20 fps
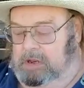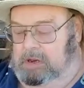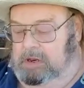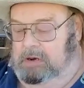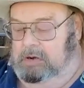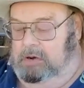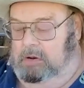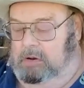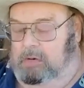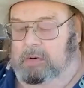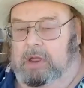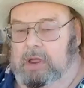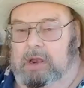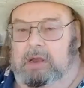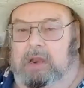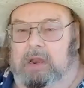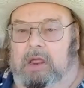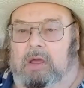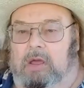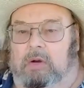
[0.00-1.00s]
So right
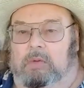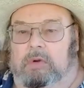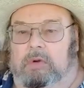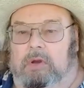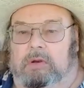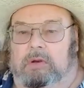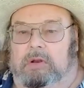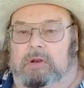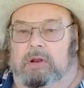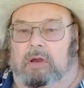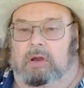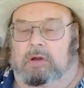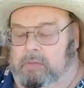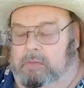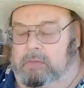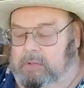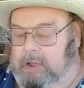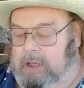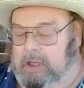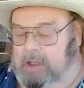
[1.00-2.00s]
now we're going to talk
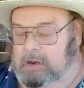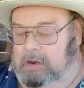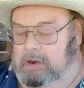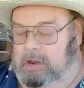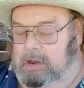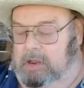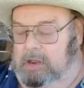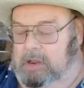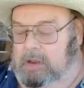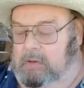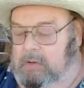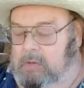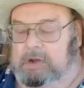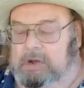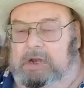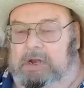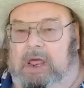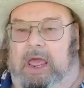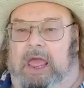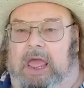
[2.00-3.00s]
about what
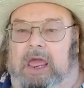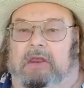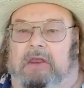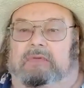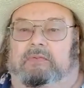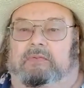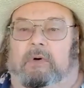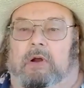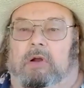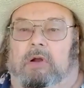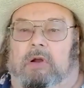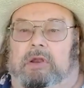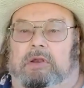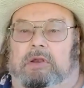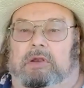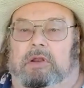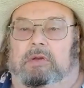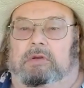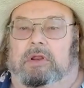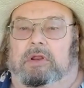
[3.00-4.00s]
to ask for in
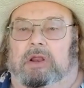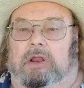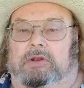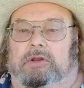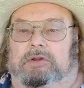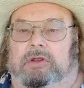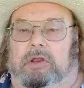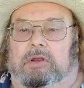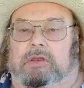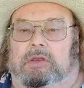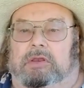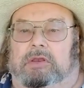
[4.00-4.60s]
due diligence, the